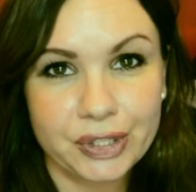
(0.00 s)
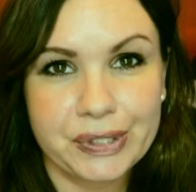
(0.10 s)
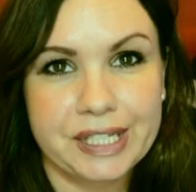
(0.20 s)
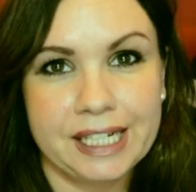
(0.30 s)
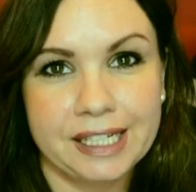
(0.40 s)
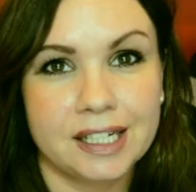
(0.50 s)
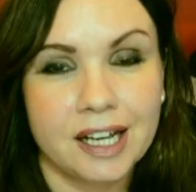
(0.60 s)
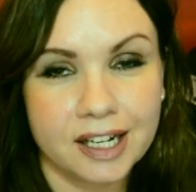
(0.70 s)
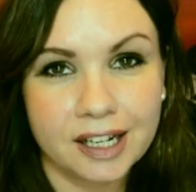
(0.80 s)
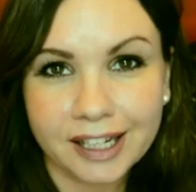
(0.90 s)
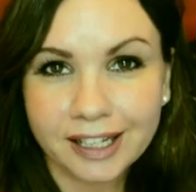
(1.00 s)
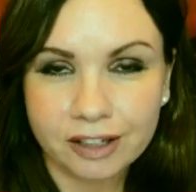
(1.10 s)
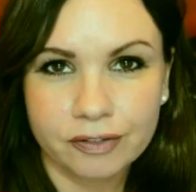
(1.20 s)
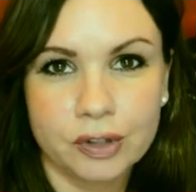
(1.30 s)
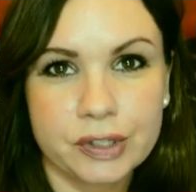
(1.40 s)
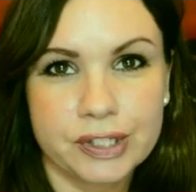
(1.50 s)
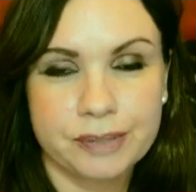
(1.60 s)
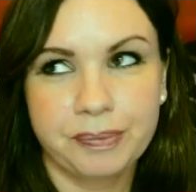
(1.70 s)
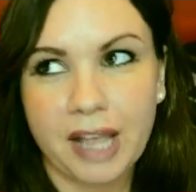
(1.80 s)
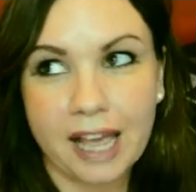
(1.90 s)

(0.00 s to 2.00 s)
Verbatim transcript: using an Echovox.